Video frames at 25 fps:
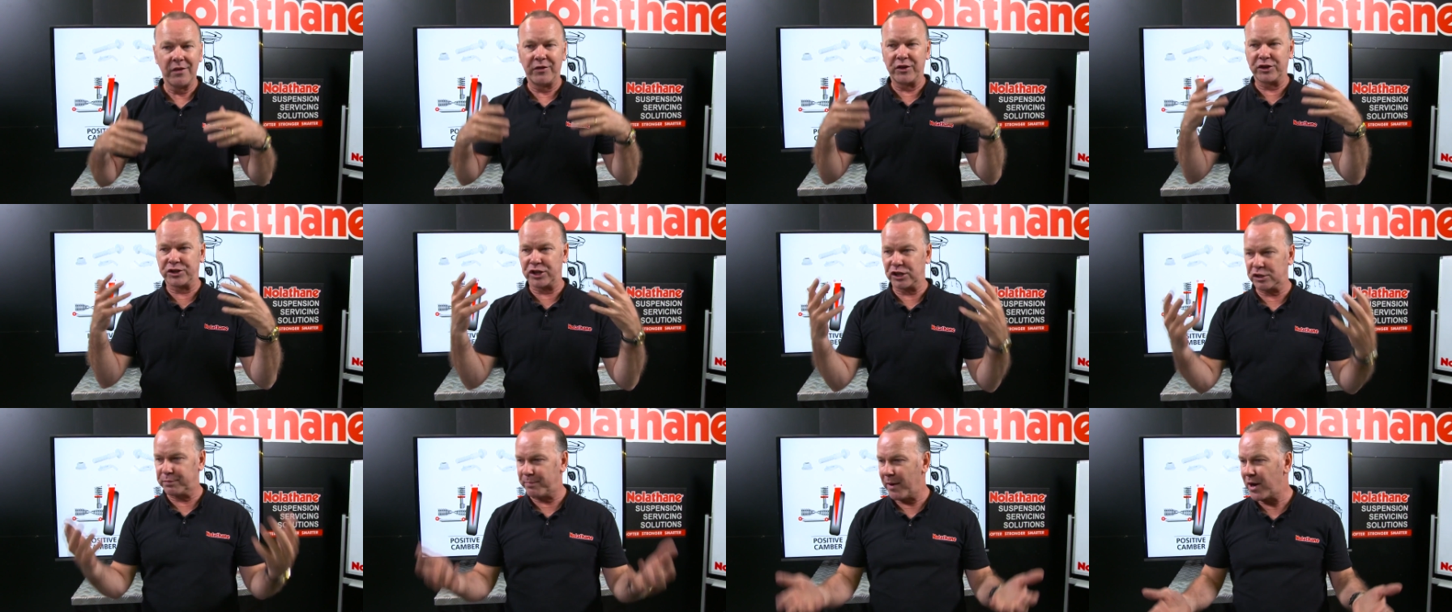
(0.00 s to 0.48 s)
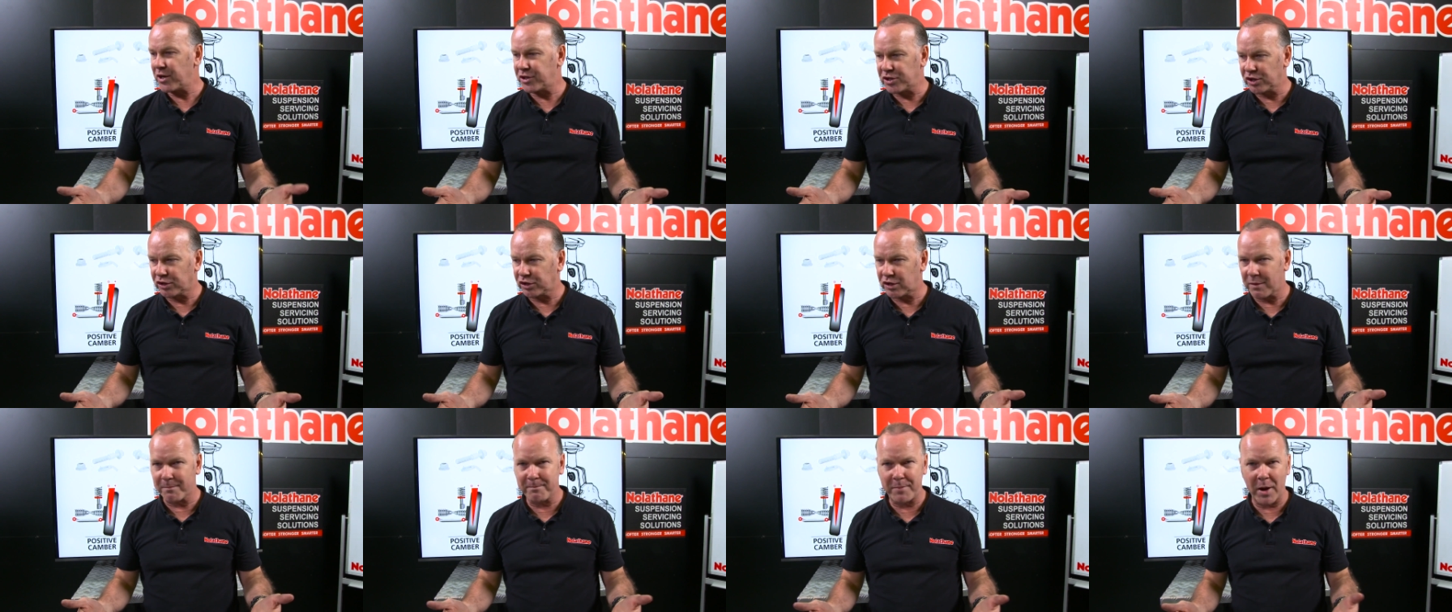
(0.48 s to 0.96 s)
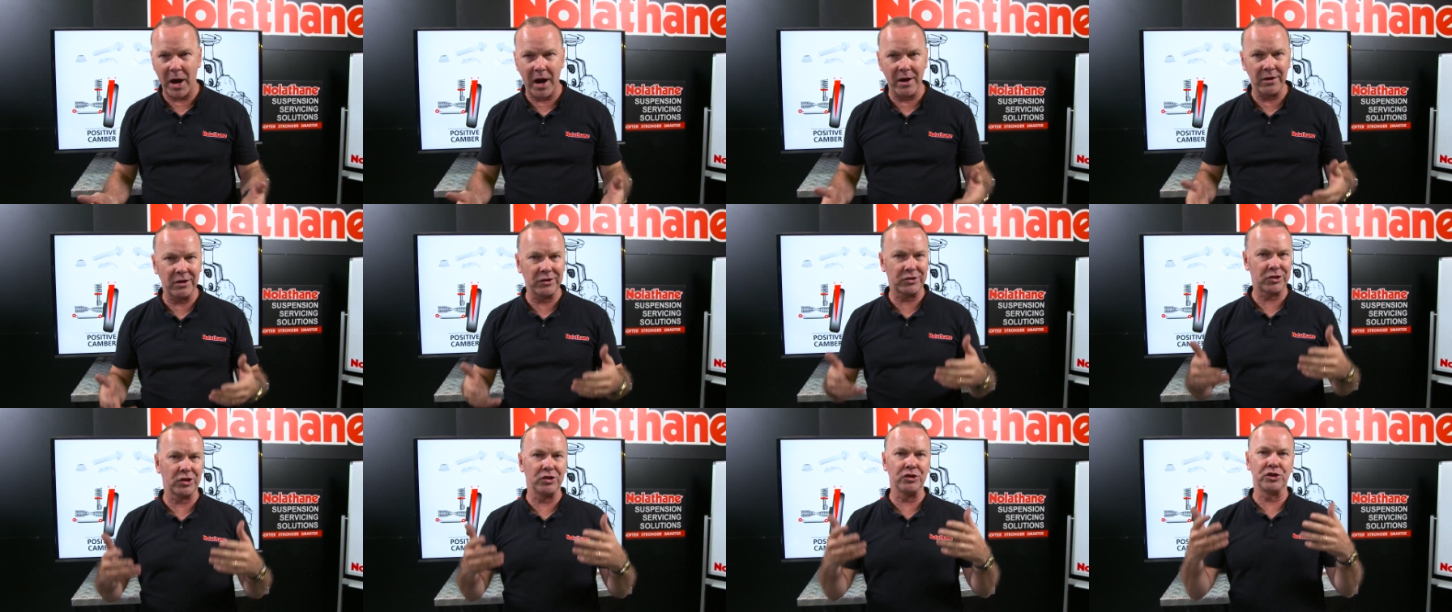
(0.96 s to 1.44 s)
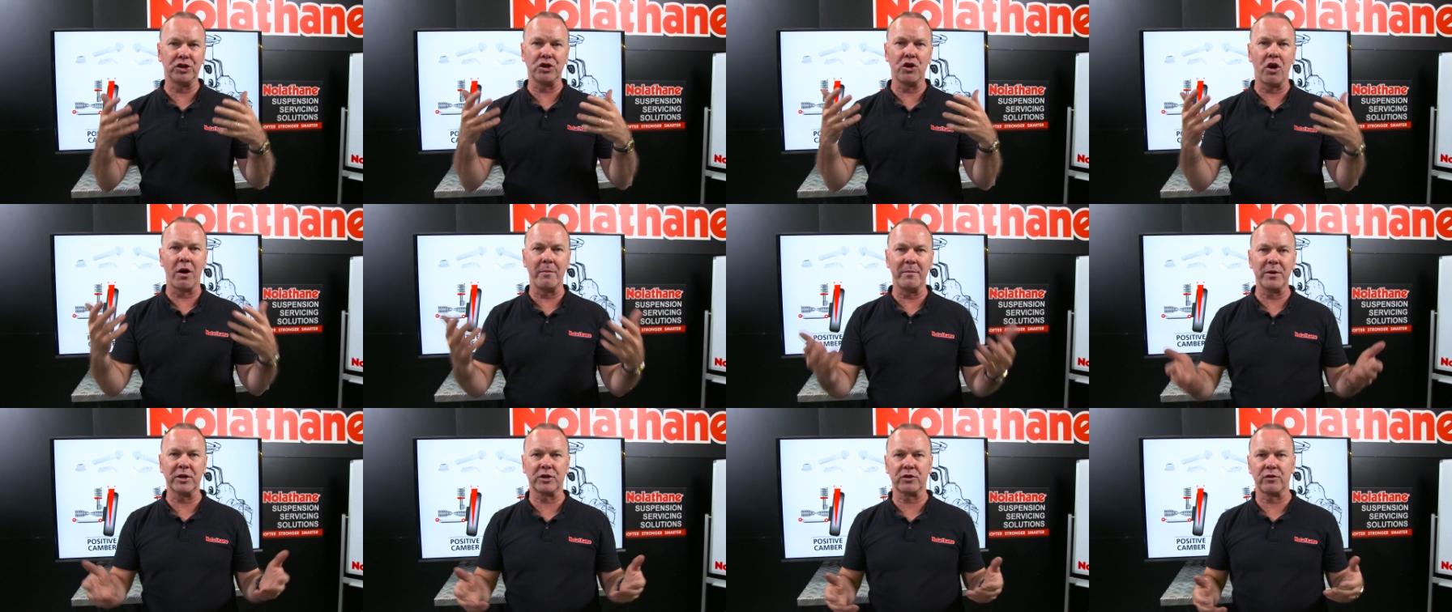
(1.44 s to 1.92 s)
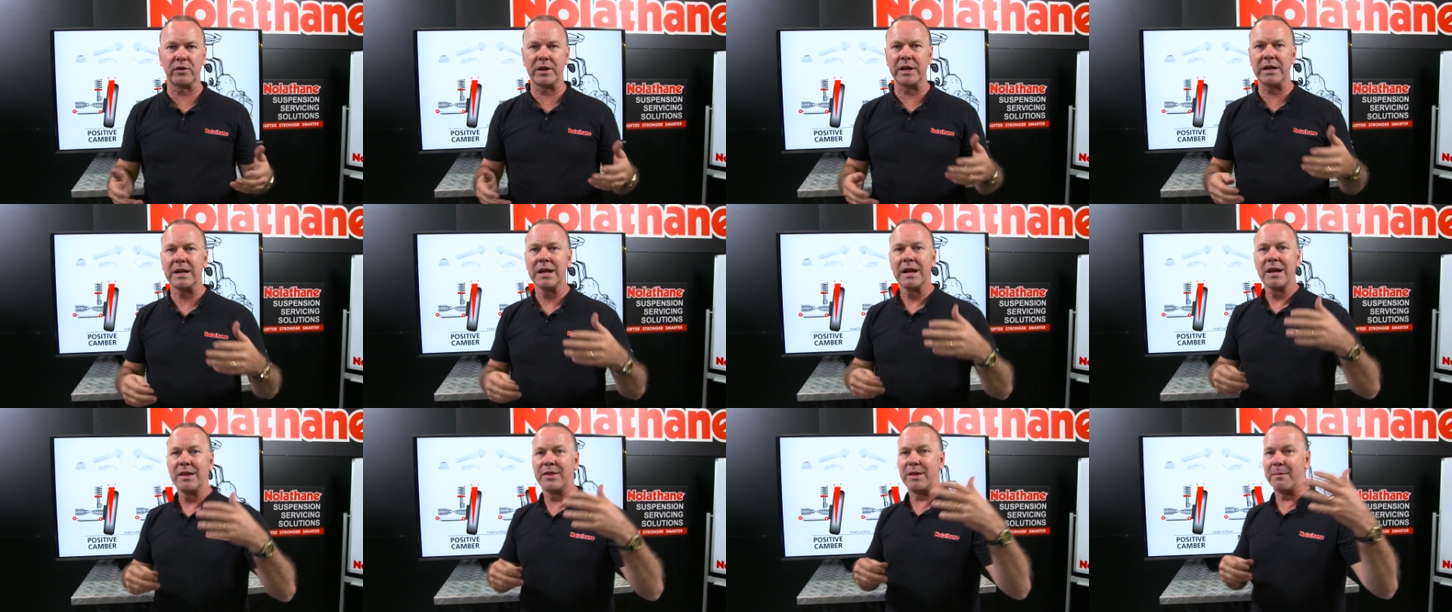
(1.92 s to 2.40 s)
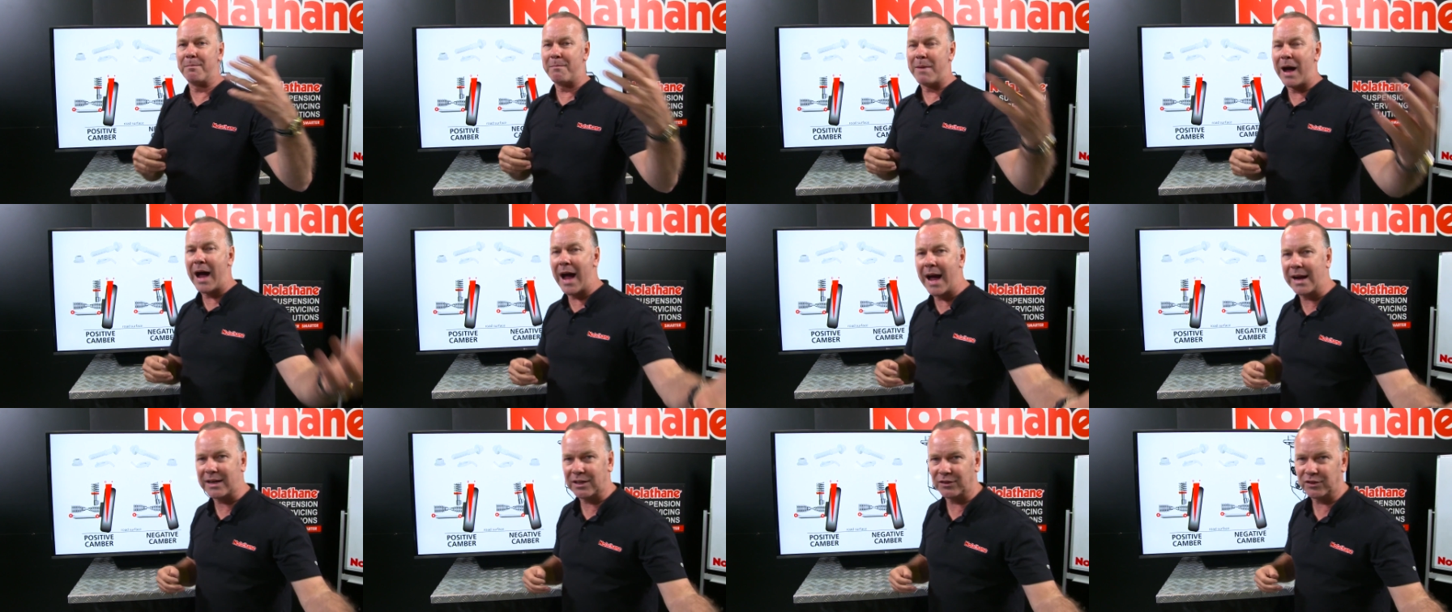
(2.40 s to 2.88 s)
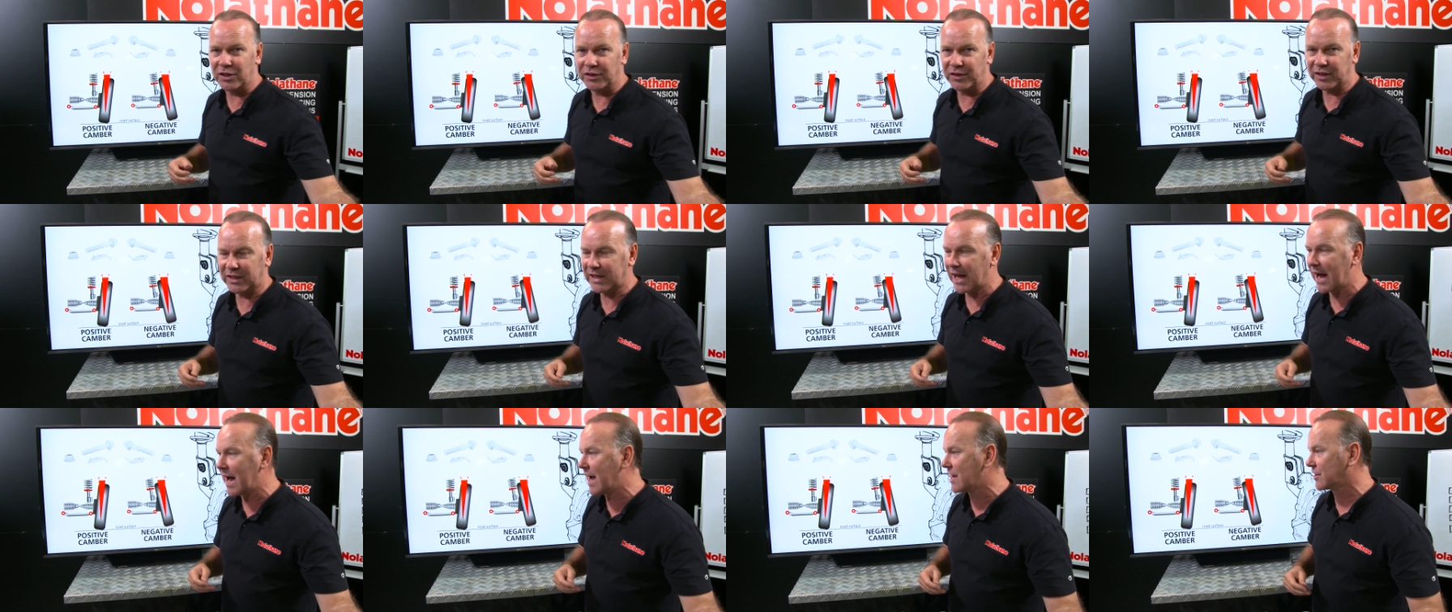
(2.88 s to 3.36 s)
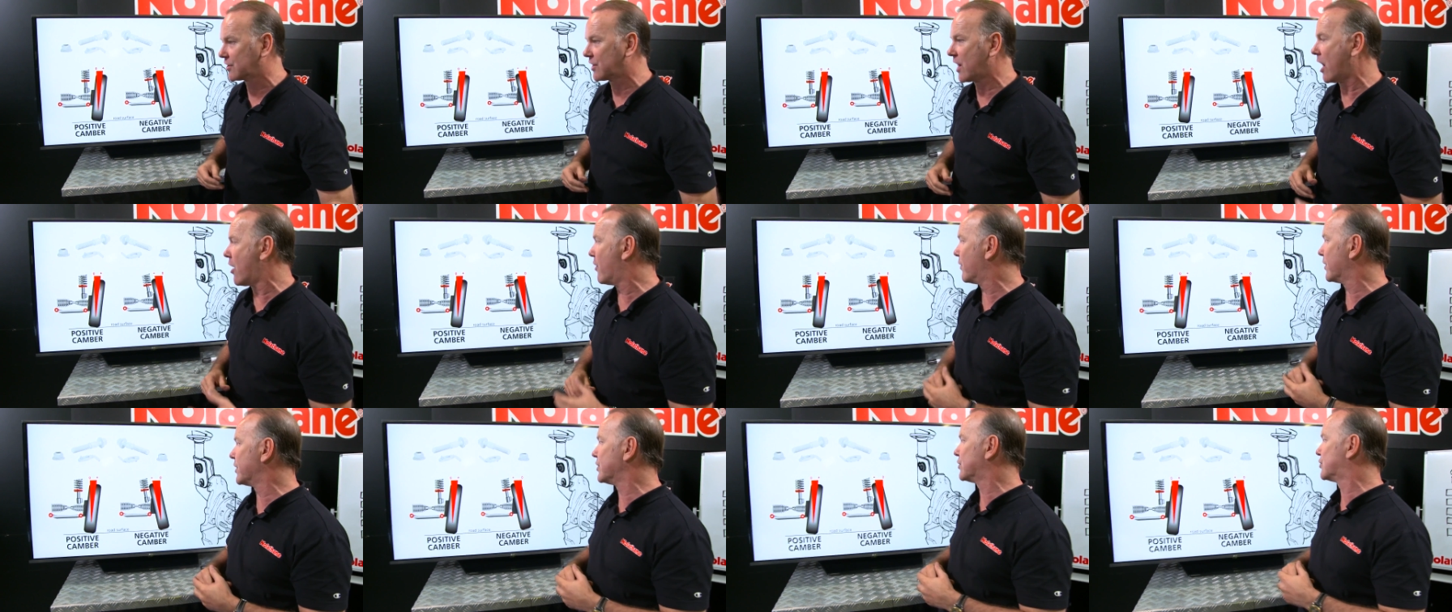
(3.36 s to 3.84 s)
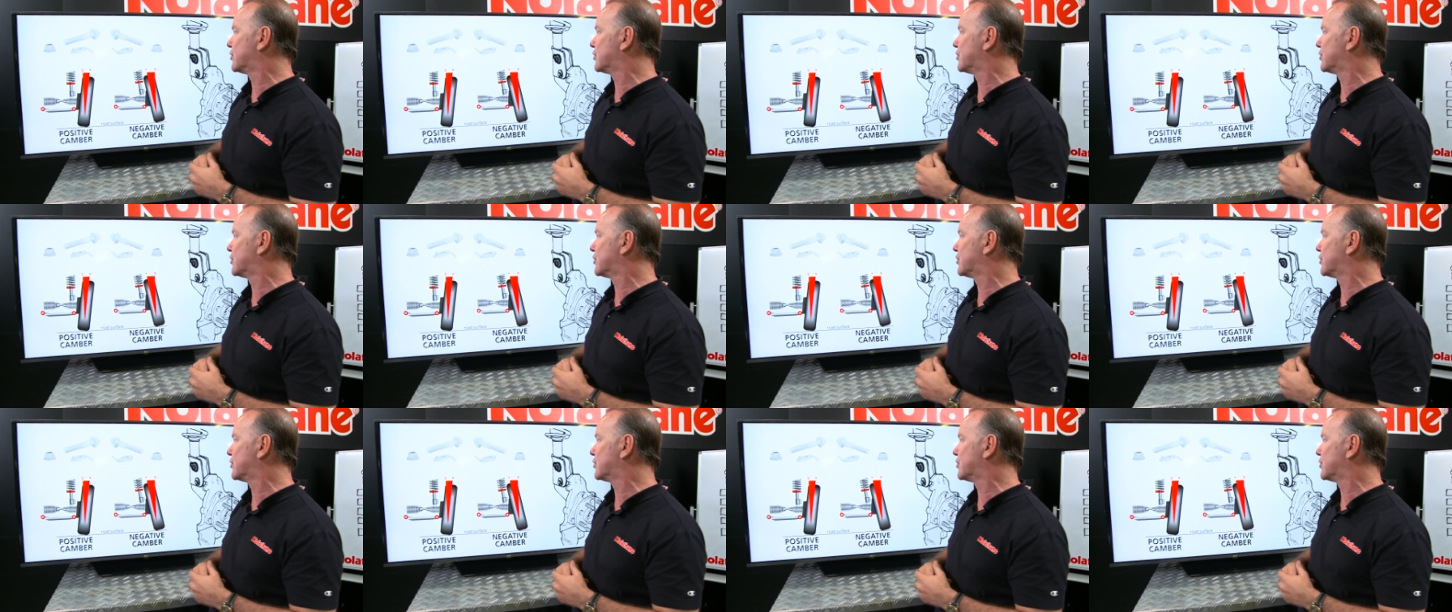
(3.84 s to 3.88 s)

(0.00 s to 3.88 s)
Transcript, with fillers: The suspension components and geometry, the market that the car's going